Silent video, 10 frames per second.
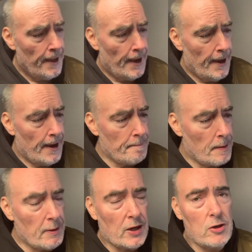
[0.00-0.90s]

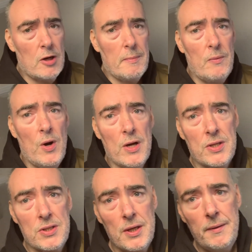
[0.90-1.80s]
But it could have been
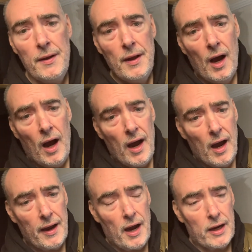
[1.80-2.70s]
worse.
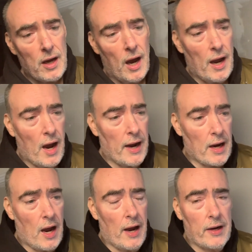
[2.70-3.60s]
I